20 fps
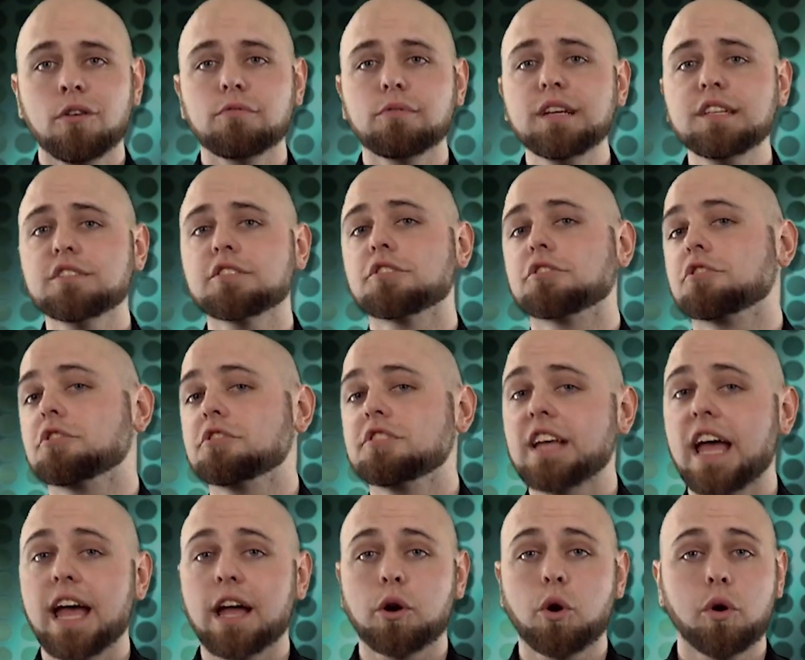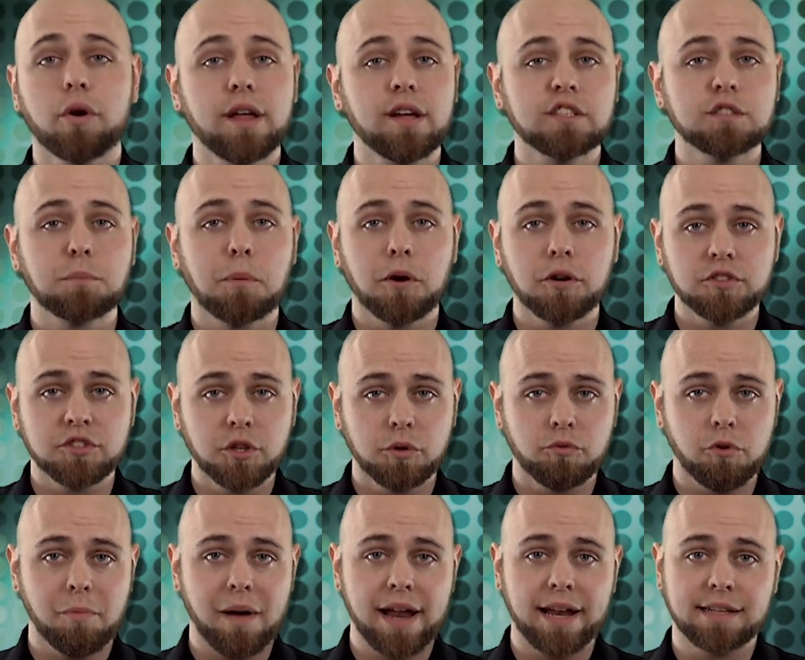Researchers at Cornell's Personal
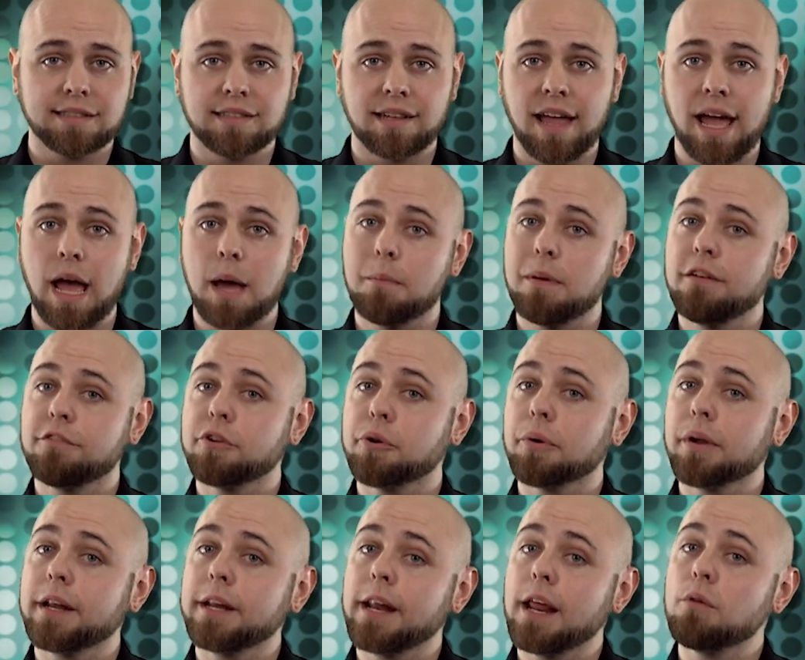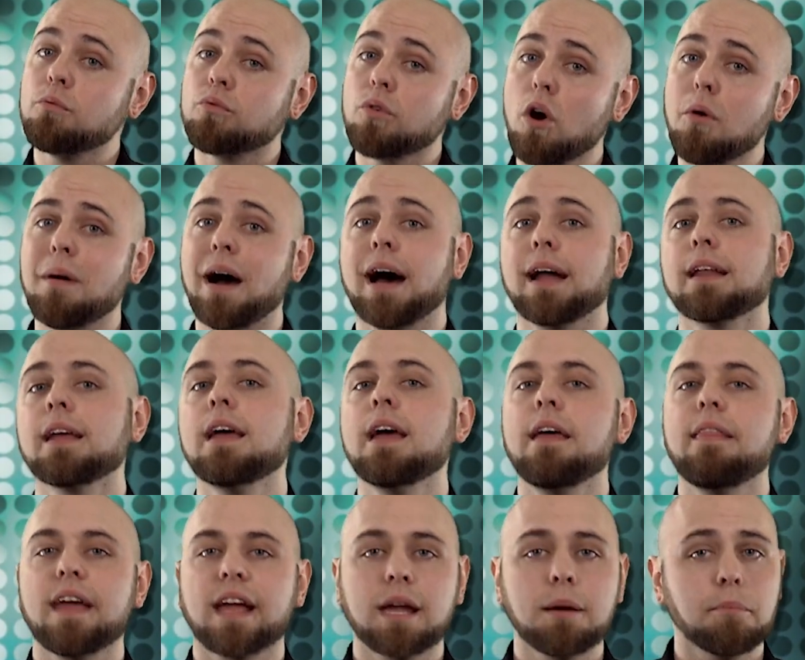Robotics Lab have created a robot
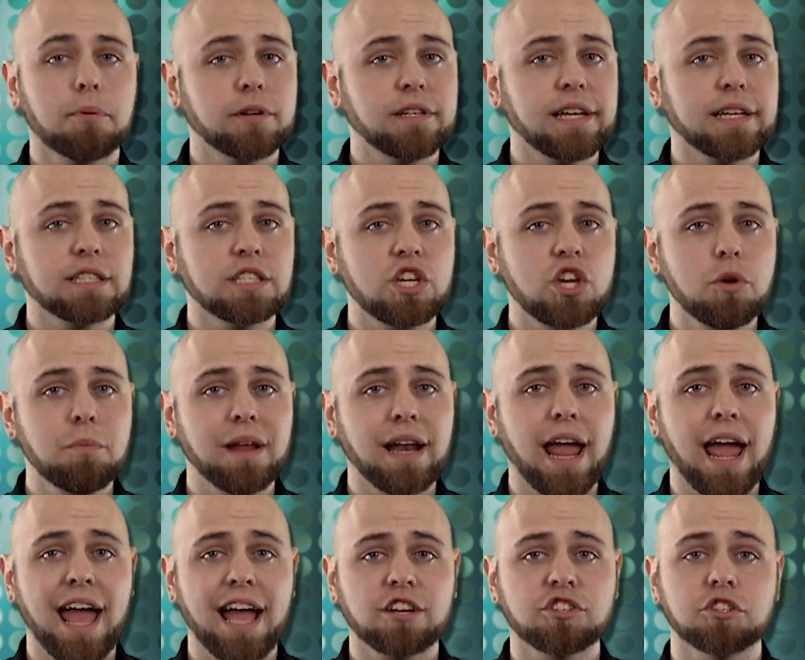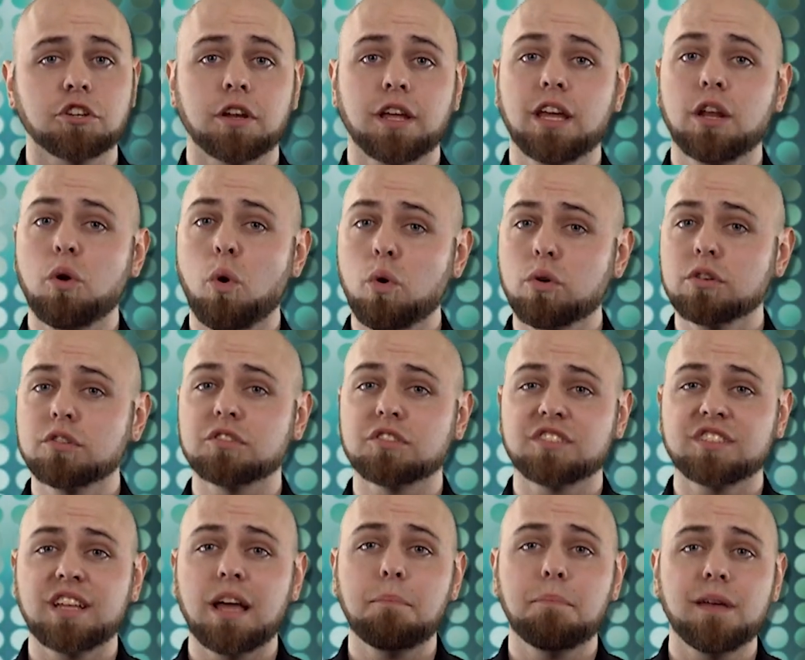that can predict human action in order to
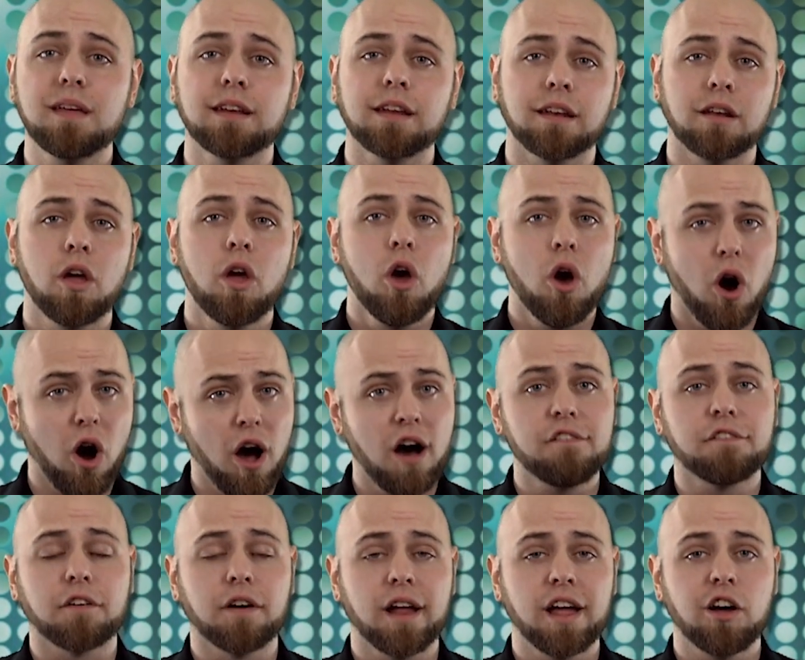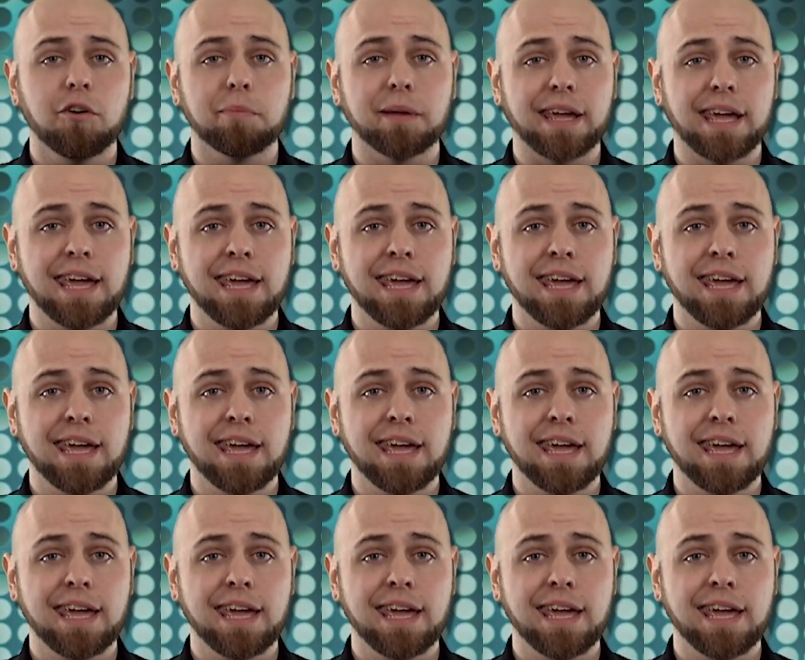step in and offer a helping